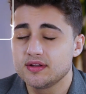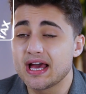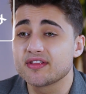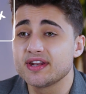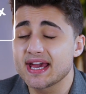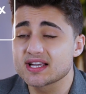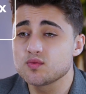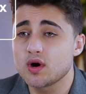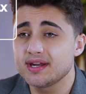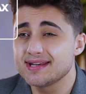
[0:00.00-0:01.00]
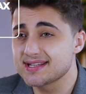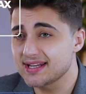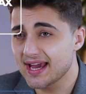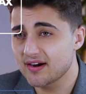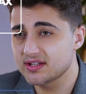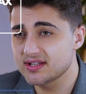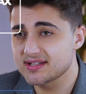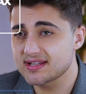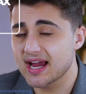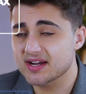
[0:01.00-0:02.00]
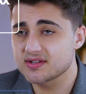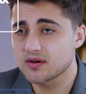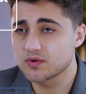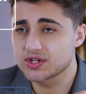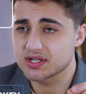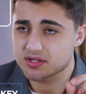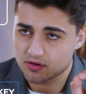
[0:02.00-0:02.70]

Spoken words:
Now, the next one is inheritance tax, which is